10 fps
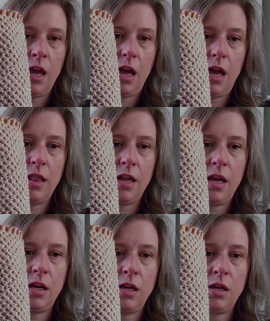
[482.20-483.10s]
And
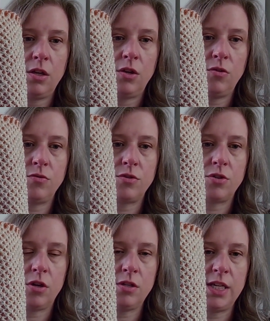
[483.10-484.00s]
then you
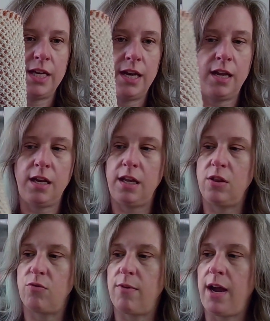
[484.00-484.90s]
start to knit in
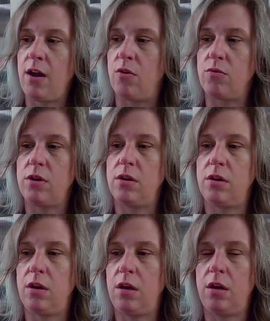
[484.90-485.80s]
the round
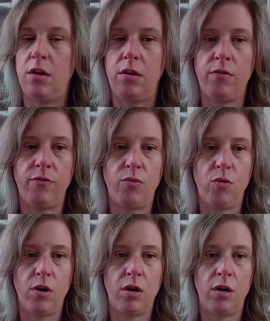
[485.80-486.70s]

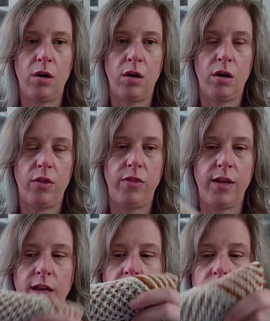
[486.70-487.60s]
for
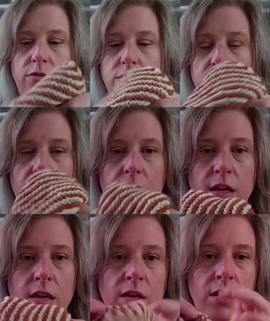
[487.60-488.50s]
the other
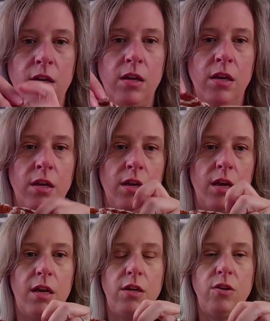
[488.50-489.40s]
side.
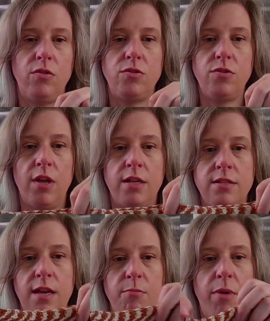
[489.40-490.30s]
And you do that
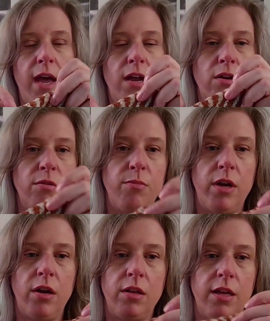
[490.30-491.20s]
same pattern, but
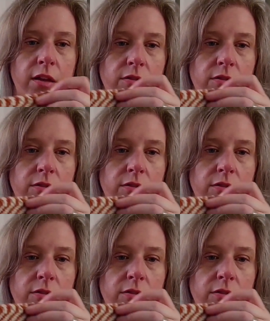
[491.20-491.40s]
on the other